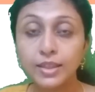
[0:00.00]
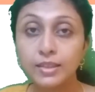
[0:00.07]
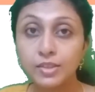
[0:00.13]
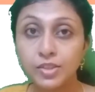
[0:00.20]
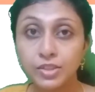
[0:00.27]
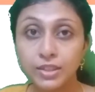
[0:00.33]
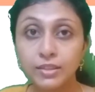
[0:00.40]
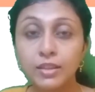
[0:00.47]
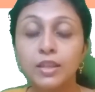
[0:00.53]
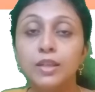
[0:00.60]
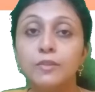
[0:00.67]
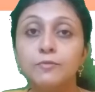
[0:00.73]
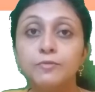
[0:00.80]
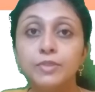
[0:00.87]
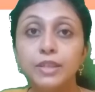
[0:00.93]
Instead,
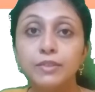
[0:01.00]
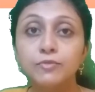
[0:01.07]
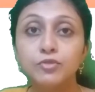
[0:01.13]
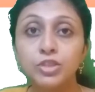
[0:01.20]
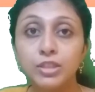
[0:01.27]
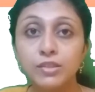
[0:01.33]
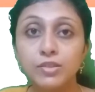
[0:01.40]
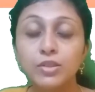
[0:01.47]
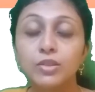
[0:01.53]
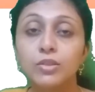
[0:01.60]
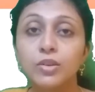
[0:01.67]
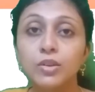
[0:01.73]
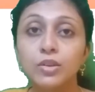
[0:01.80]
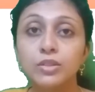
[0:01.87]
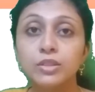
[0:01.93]
we have just
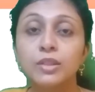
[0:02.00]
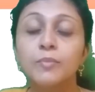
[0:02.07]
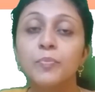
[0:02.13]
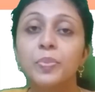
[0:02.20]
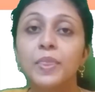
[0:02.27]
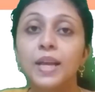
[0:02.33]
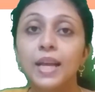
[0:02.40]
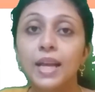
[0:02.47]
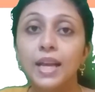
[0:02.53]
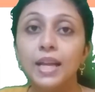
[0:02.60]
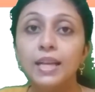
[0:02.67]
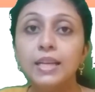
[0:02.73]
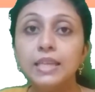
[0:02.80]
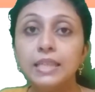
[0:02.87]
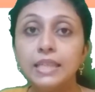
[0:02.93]
got
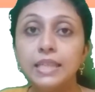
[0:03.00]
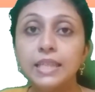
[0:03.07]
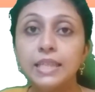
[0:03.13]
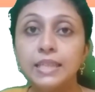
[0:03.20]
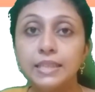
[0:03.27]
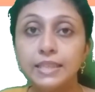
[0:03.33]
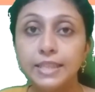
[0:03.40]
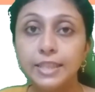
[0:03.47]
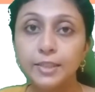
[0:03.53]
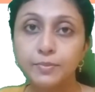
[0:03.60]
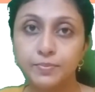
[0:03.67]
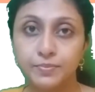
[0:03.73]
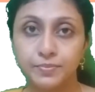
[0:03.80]
led.